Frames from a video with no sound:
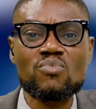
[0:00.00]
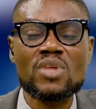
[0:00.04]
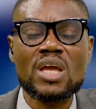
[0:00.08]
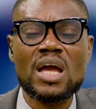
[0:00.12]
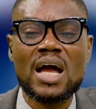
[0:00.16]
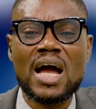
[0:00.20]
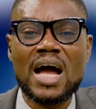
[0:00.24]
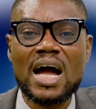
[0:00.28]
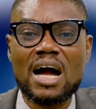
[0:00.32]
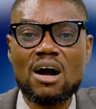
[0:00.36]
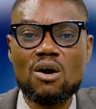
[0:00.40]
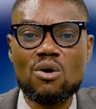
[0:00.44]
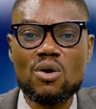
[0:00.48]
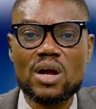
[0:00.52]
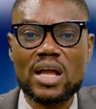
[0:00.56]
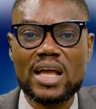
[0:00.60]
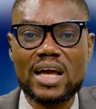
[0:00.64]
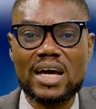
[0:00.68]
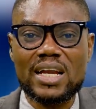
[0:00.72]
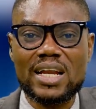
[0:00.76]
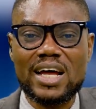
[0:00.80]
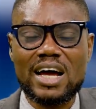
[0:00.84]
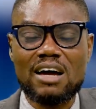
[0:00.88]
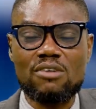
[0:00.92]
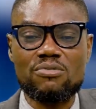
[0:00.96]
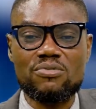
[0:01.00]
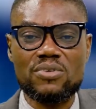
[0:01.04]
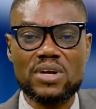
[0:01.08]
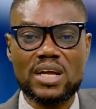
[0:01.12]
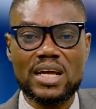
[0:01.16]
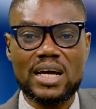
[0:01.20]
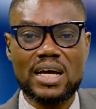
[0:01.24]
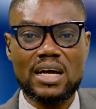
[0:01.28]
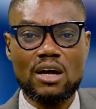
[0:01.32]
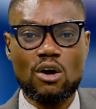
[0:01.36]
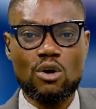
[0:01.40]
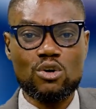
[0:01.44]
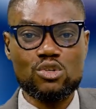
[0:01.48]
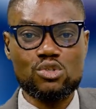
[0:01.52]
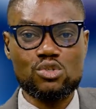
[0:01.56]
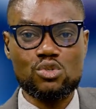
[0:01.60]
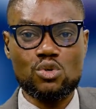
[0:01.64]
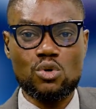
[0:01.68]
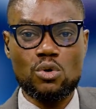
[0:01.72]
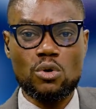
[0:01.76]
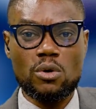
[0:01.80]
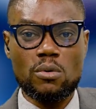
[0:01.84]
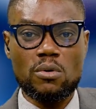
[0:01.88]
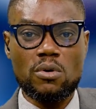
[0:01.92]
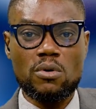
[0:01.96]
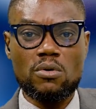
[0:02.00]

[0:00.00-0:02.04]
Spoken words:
How can Africa also